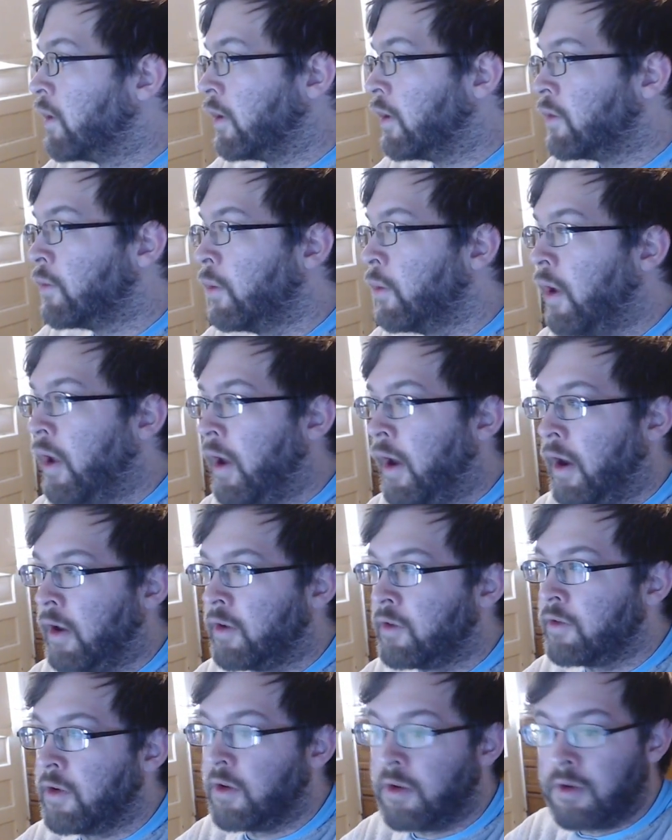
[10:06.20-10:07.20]
This will
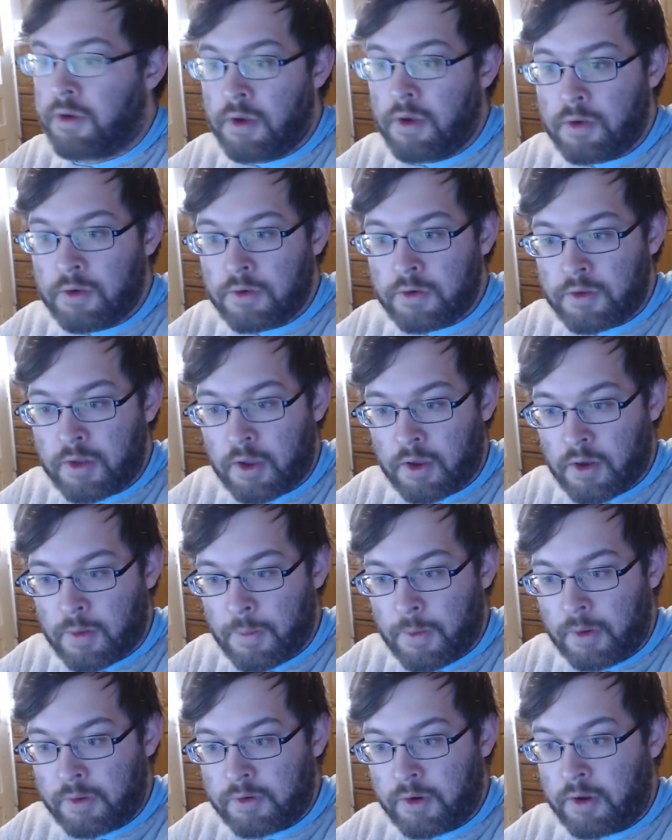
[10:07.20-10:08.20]
actually
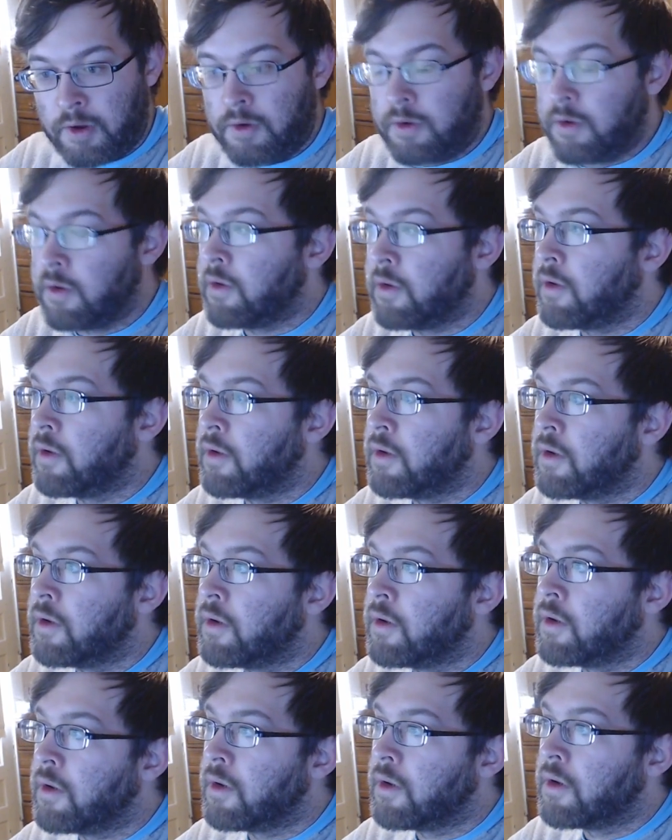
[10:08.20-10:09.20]
stick on my channel.
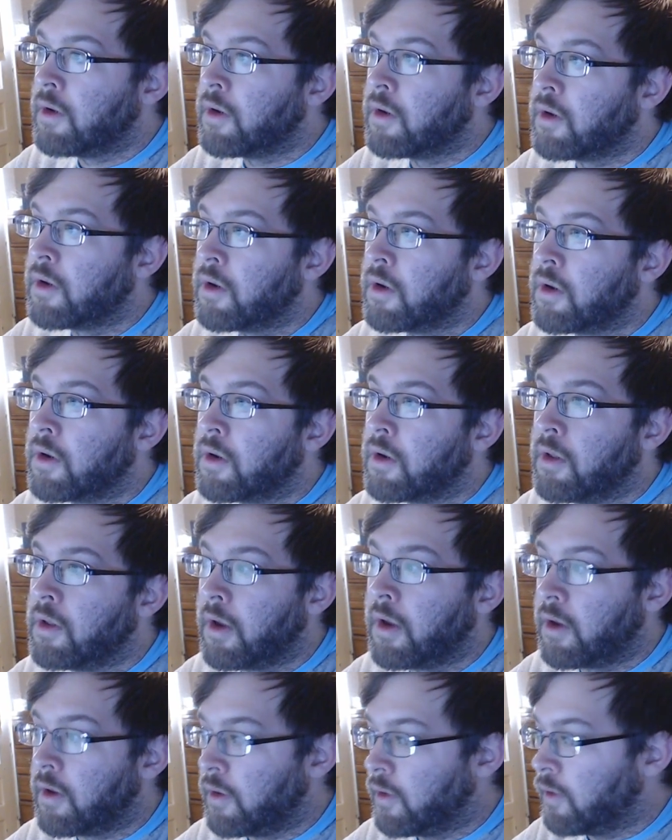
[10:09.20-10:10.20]

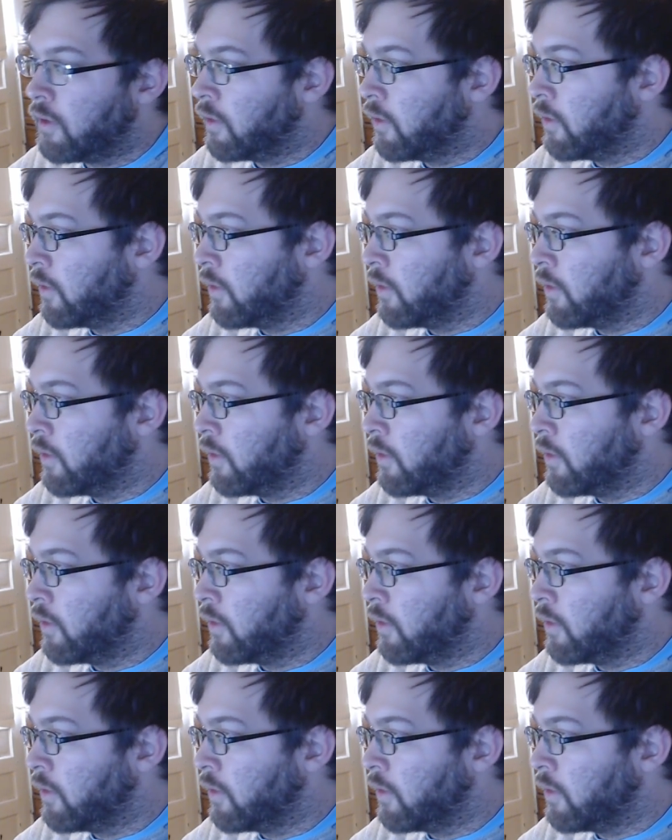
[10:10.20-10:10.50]
Click.